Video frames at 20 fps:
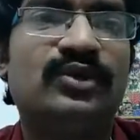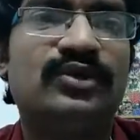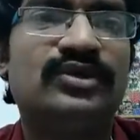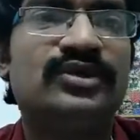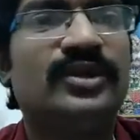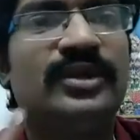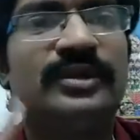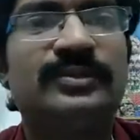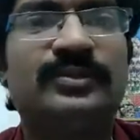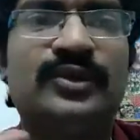You
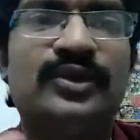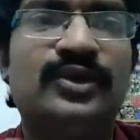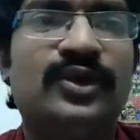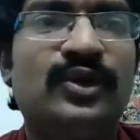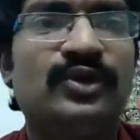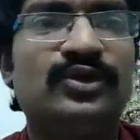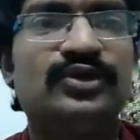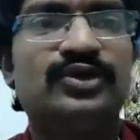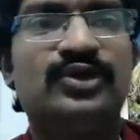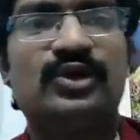can put
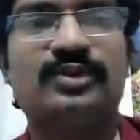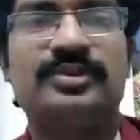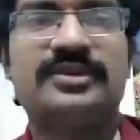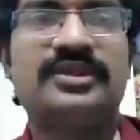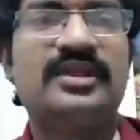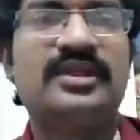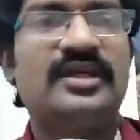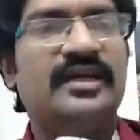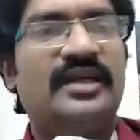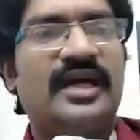nose drops.
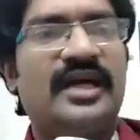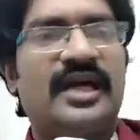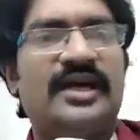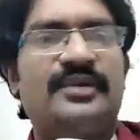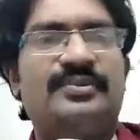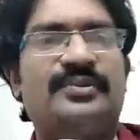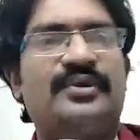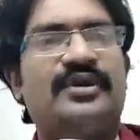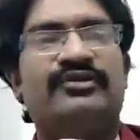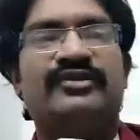I have
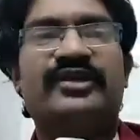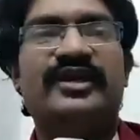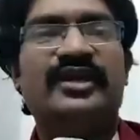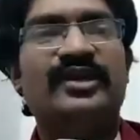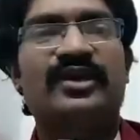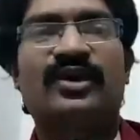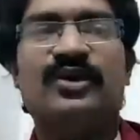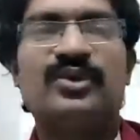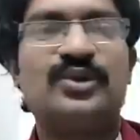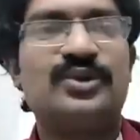put a video
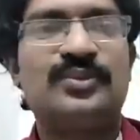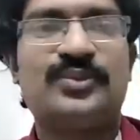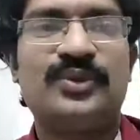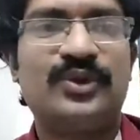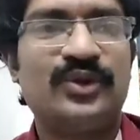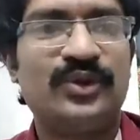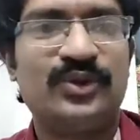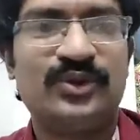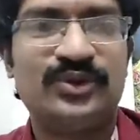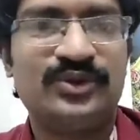how to put
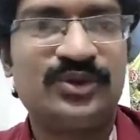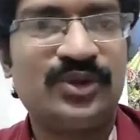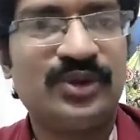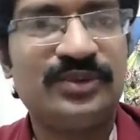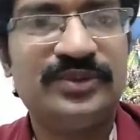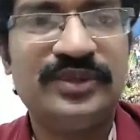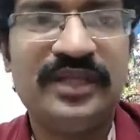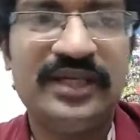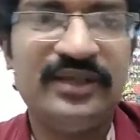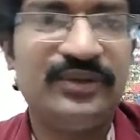nose drops
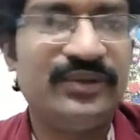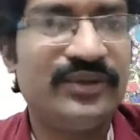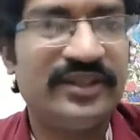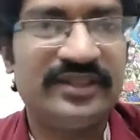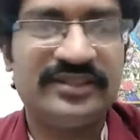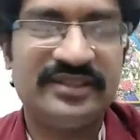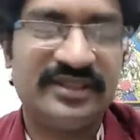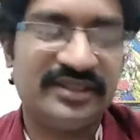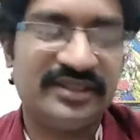that you can search.